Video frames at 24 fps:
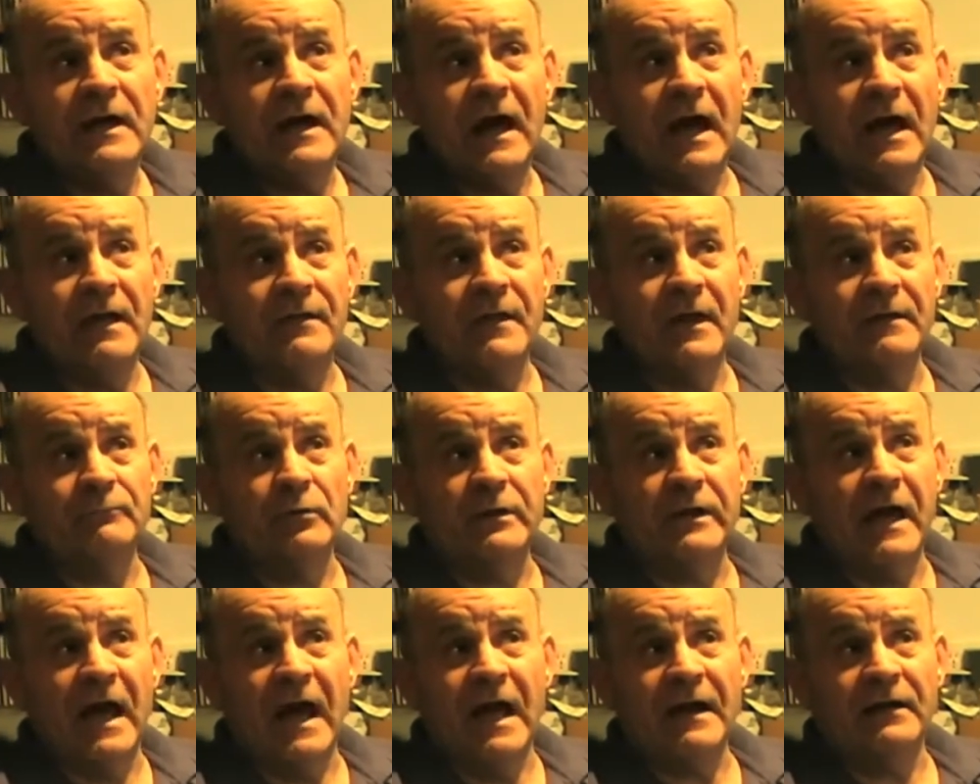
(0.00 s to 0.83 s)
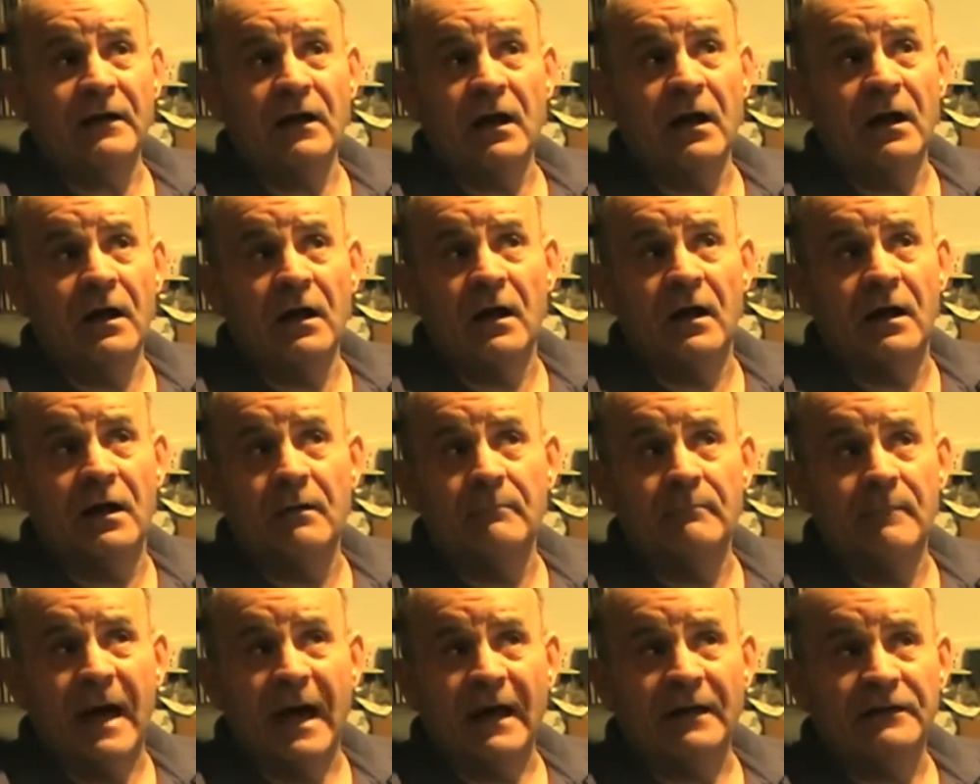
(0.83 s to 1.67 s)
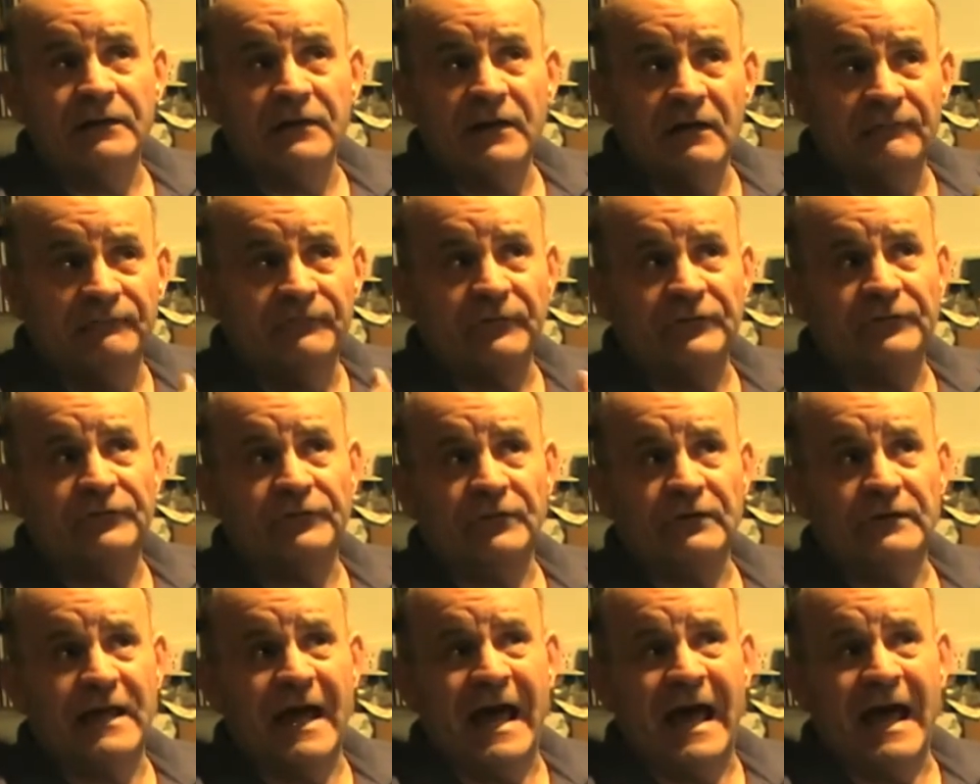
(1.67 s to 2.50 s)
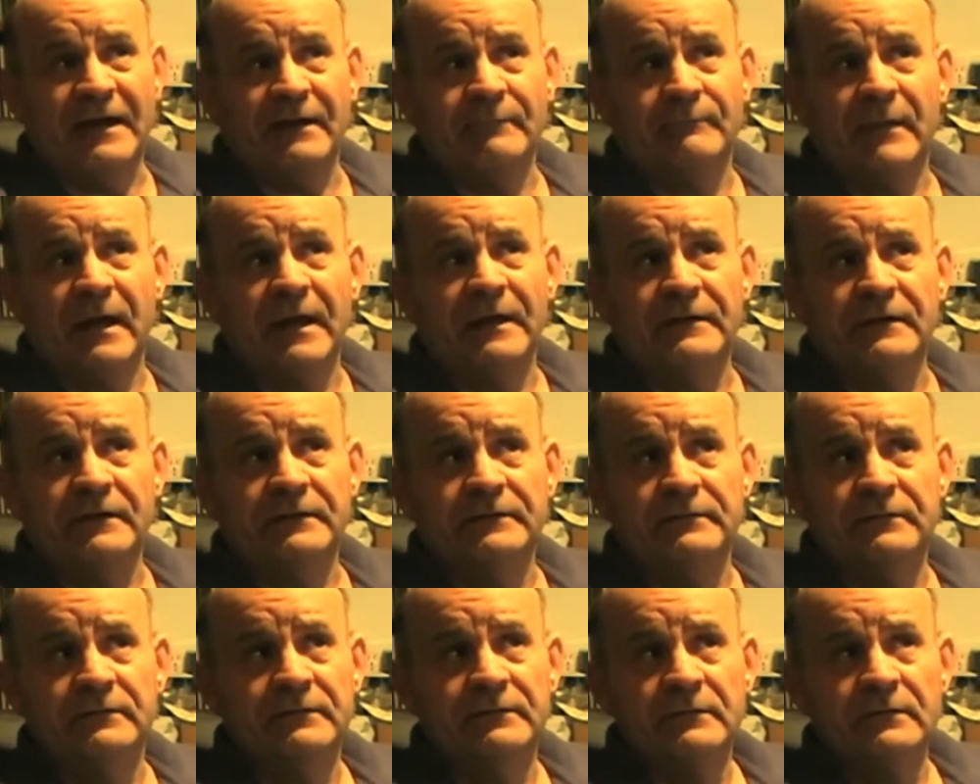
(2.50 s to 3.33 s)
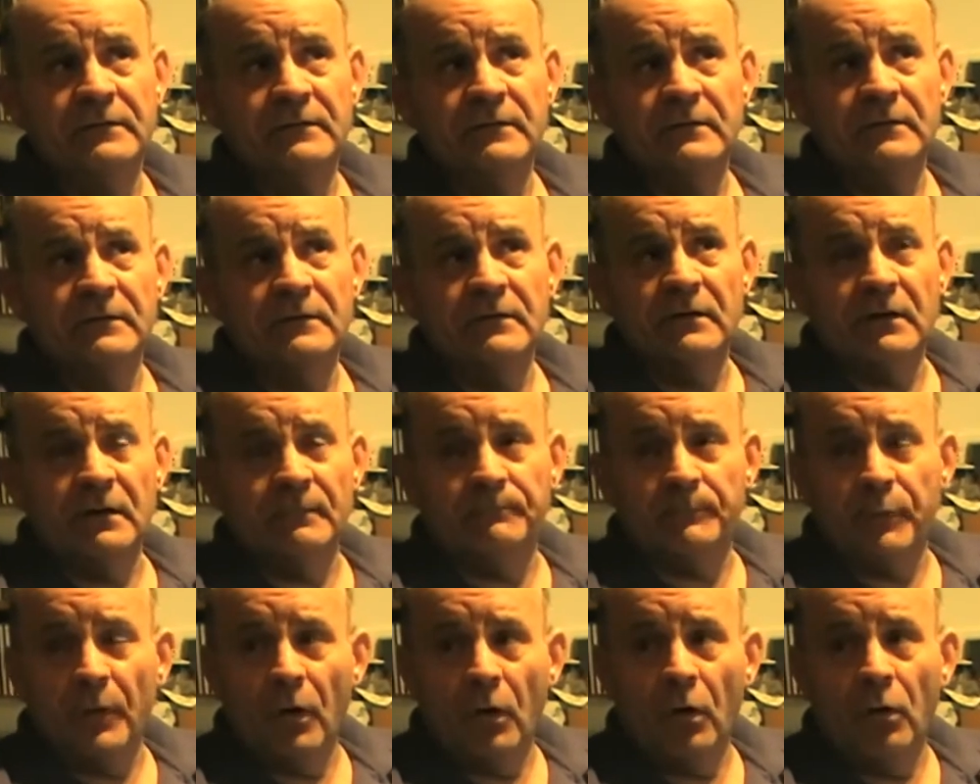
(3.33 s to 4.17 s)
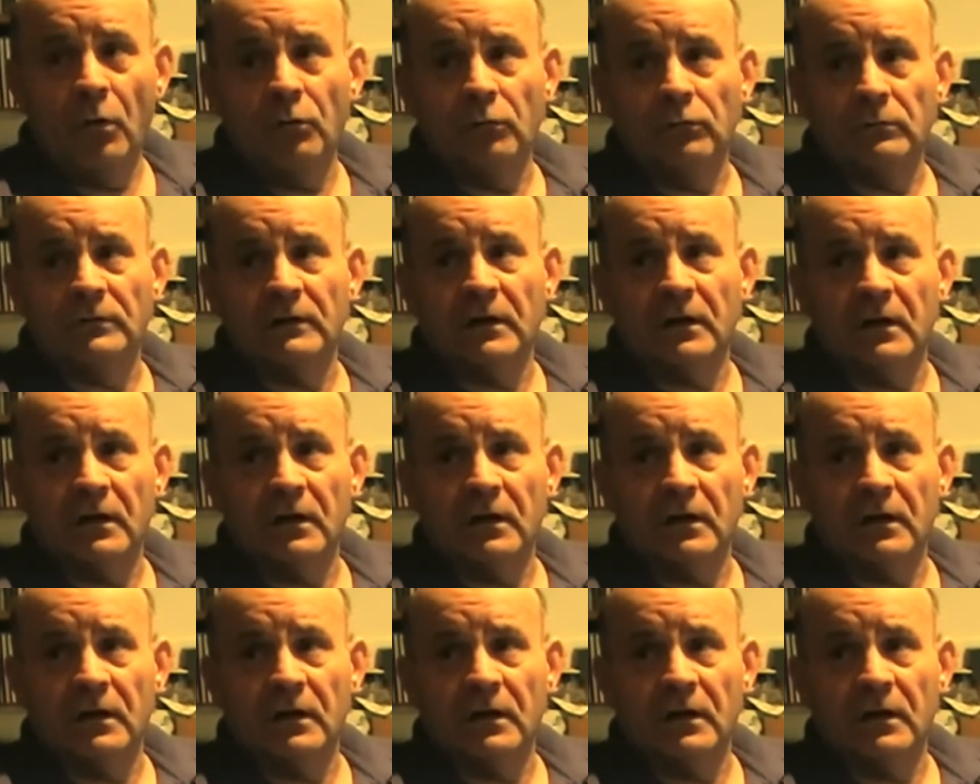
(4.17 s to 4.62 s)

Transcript: And then we had a magnificent animated poll